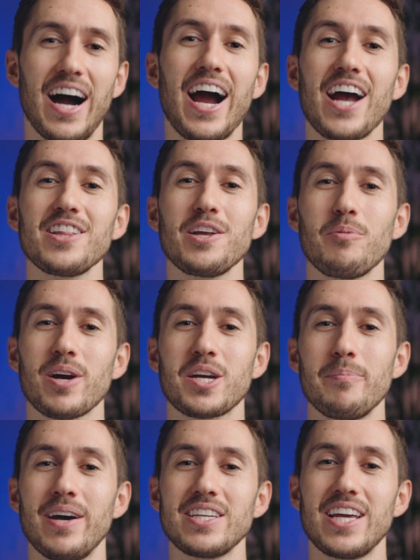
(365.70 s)
I highly
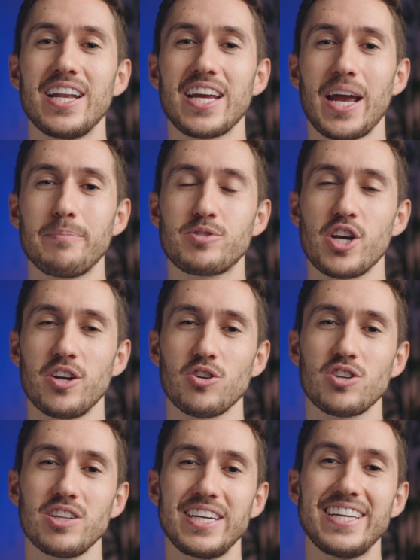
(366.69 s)
recommend getting
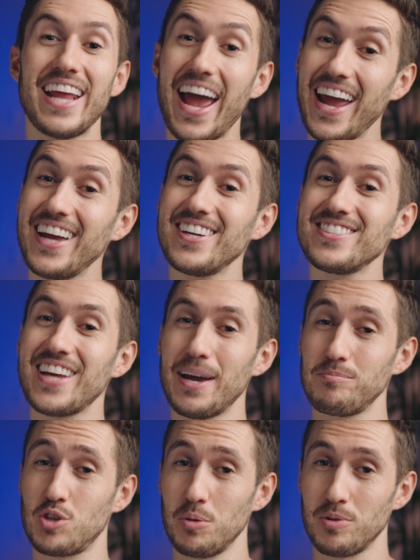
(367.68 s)
M-channel clean and
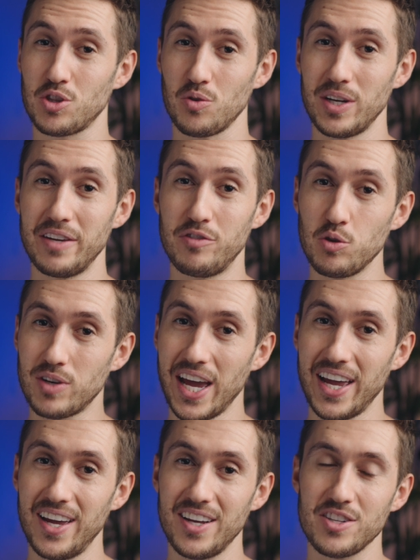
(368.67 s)
MTuber 3 if you
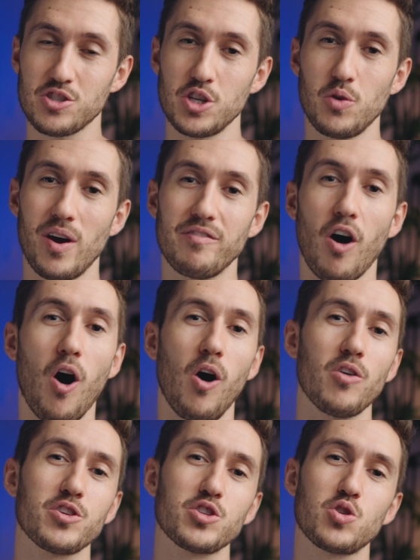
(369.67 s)
can, so you have
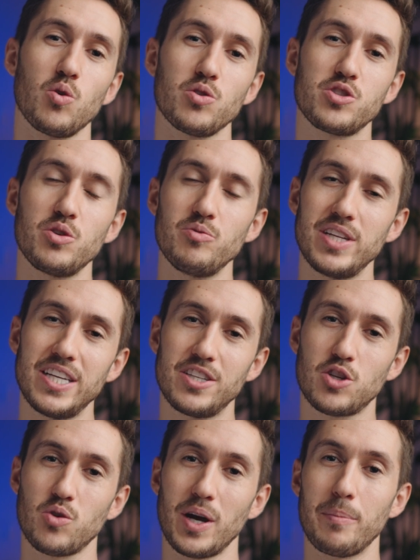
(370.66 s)
all the tools you need
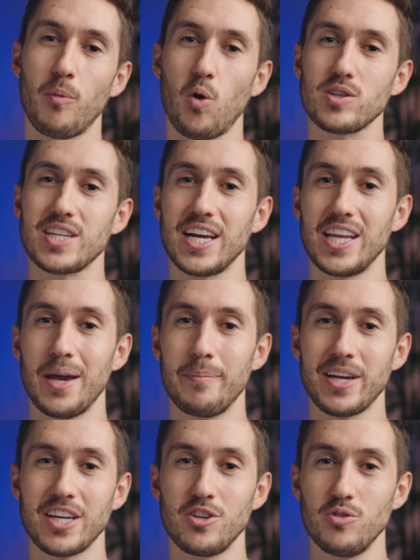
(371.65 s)
to create more
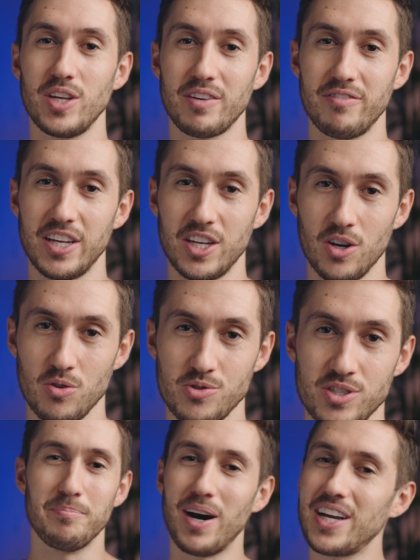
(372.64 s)
dynamic and unique
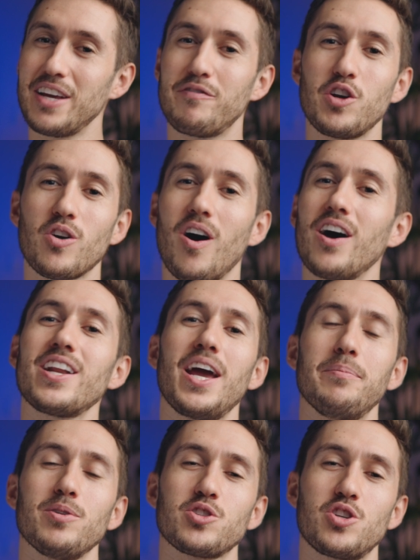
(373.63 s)
videos. But if you're
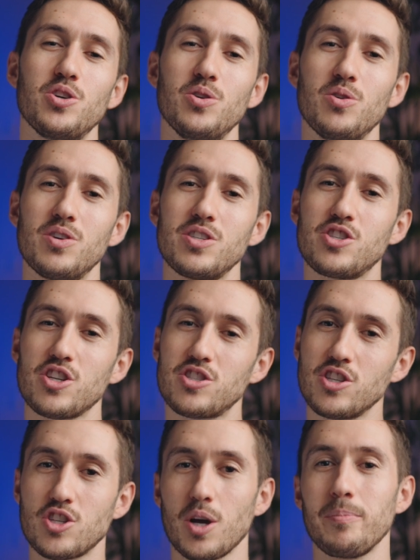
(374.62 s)
unable to,
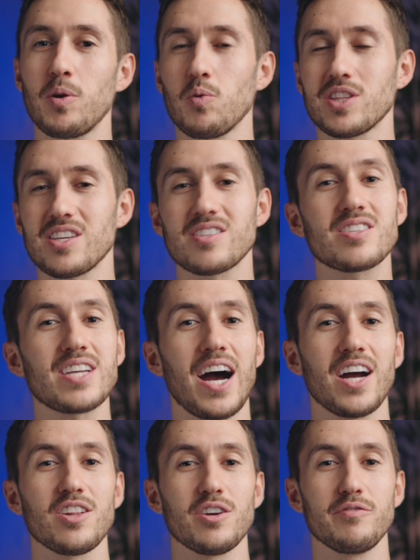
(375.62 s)
just determine what the
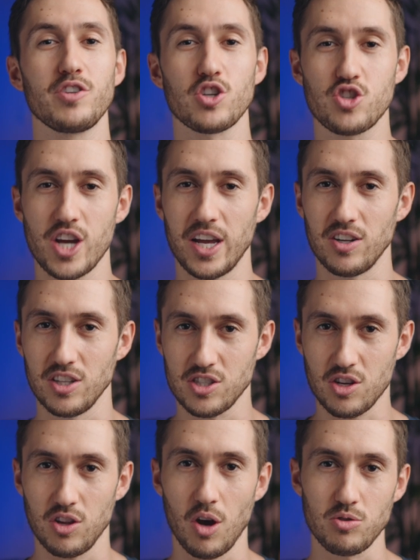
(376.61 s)
style of your channel
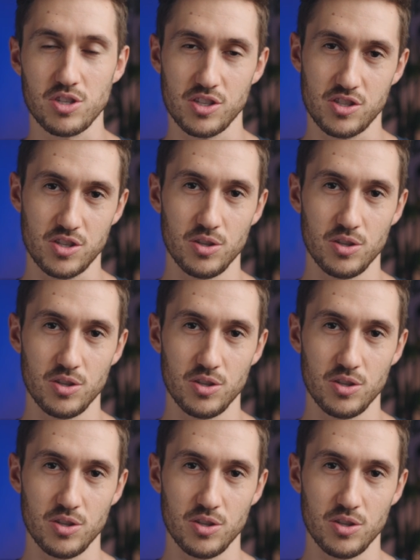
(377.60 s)
is closest